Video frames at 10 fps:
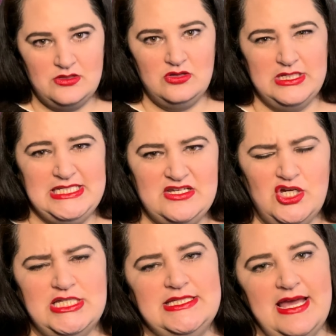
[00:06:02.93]
only
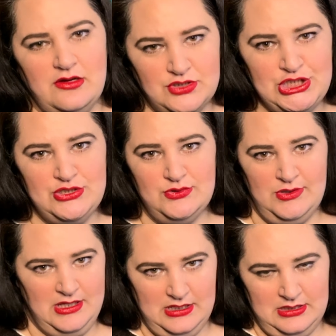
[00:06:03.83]
decreased down to
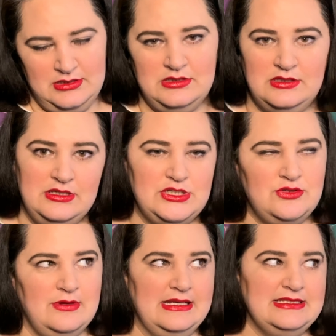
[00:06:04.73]
the
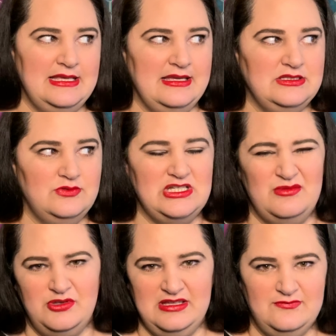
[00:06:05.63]
2X size, which I
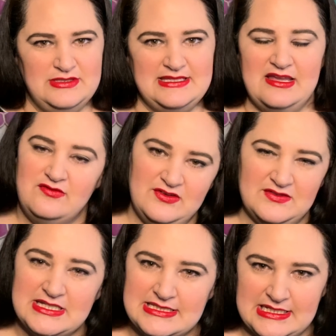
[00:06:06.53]
believe was like
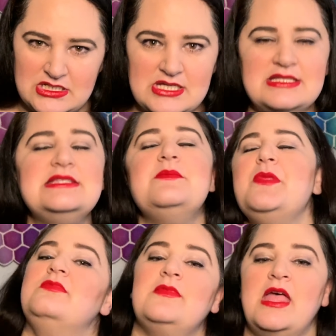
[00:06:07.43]
50 stitches.
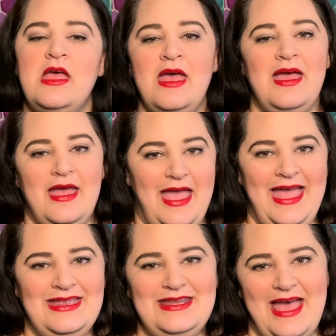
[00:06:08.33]

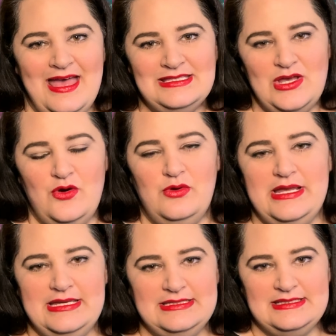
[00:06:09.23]
And as
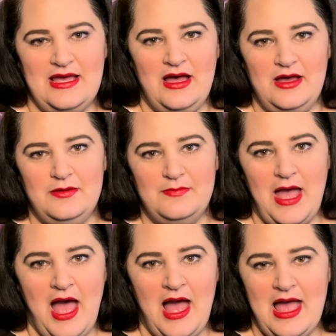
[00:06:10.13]
always,
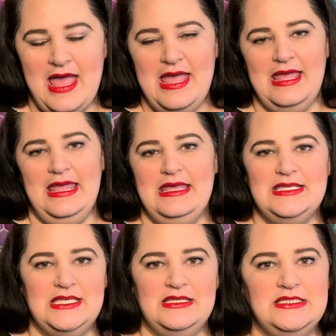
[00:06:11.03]
I
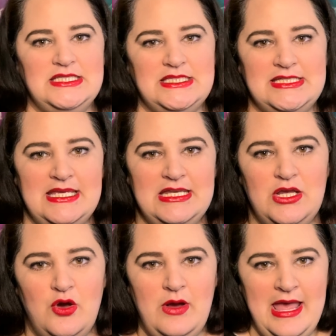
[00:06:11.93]
did
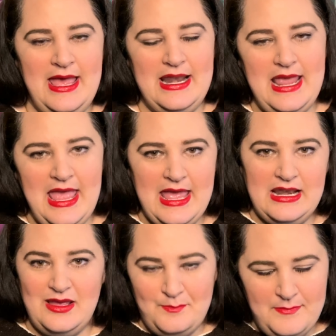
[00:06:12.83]
go ahead
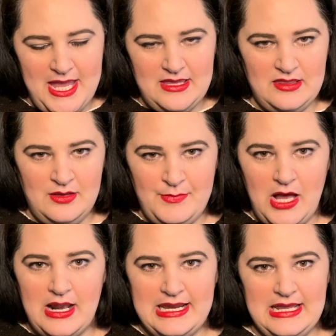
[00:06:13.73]
and make the
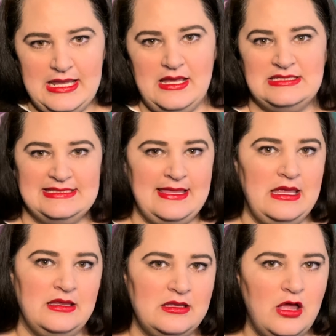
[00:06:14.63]
body
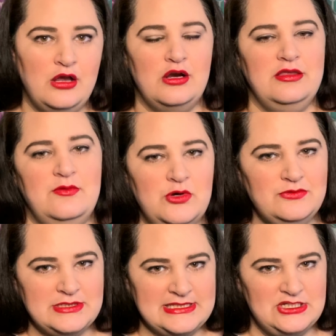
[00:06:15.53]
slightly longer than what
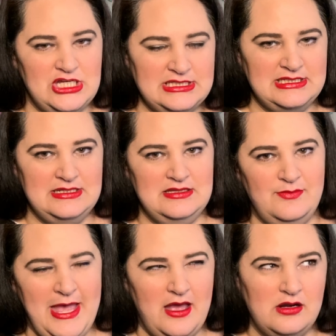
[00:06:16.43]
was suggested in the
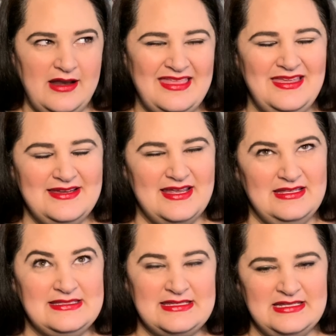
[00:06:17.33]
pattern. I think
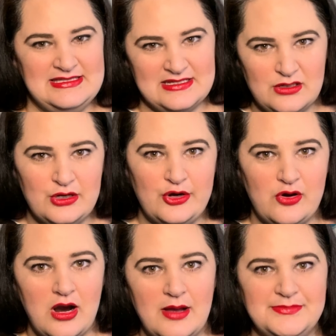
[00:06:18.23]
it's considered a
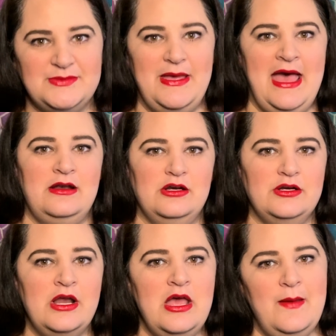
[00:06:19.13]
cropped
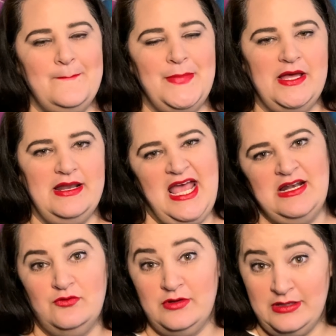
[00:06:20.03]
pattern, but I
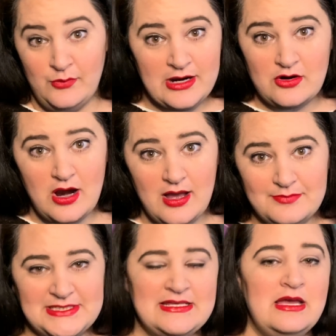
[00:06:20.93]
don't really wear
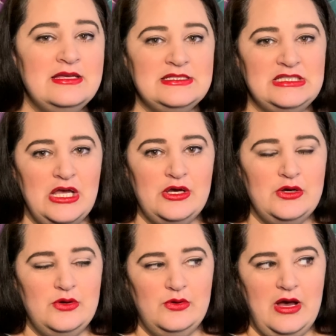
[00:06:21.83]
crops.
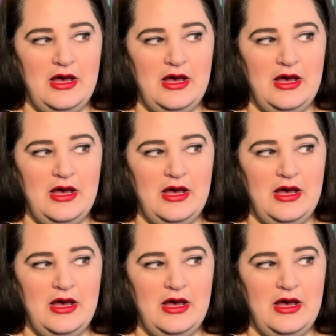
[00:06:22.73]
So